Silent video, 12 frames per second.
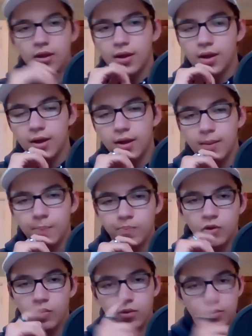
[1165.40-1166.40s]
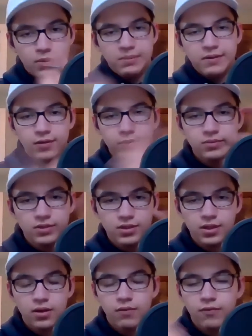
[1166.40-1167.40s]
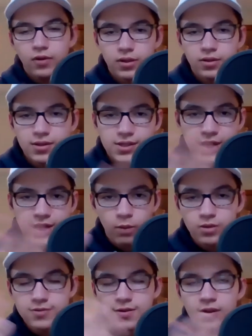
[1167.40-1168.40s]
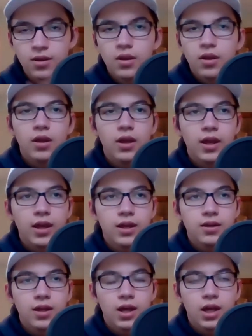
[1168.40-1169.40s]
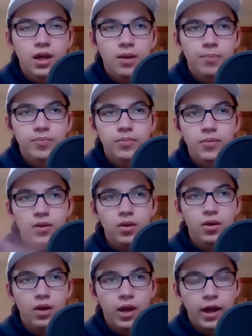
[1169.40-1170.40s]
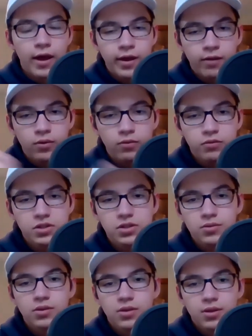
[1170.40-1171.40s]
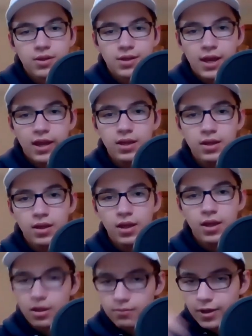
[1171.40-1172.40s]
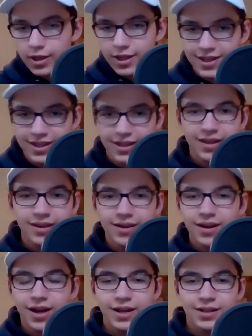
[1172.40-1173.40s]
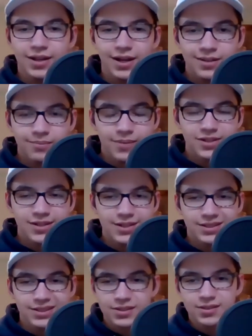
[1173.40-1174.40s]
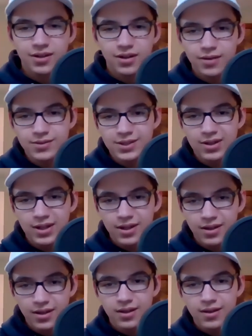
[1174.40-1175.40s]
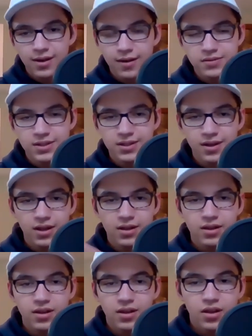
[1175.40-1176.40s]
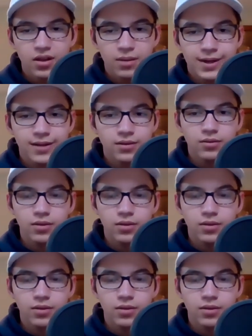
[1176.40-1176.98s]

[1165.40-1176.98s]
or it might be flipped and inverted because cameras. And I will wish you a good day. And by I didn't mention this at the start. I was gonna, obviously not in my